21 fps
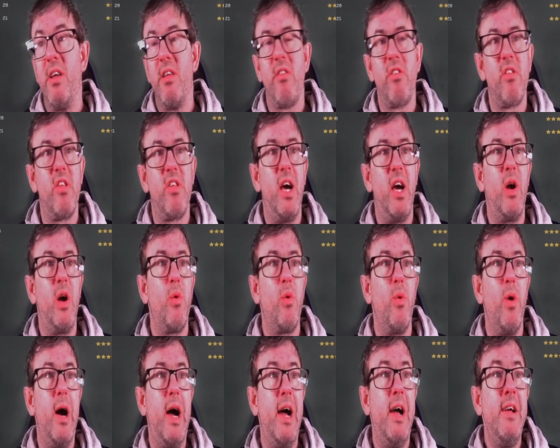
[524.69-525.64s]

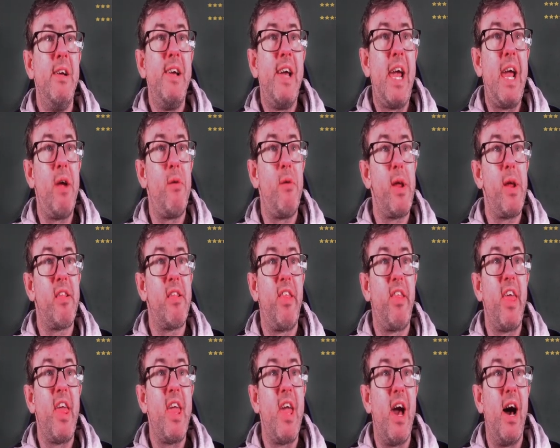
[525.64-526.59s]
So here is
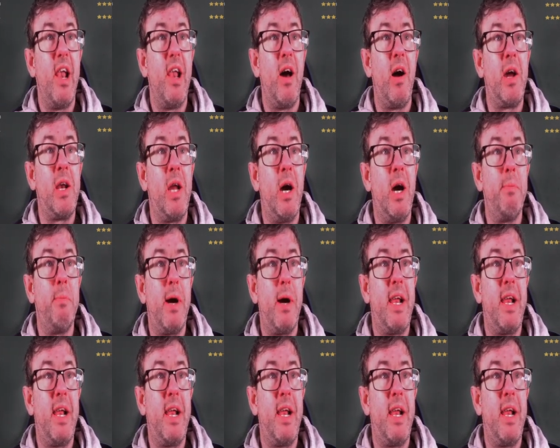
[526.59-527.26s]
the lineup,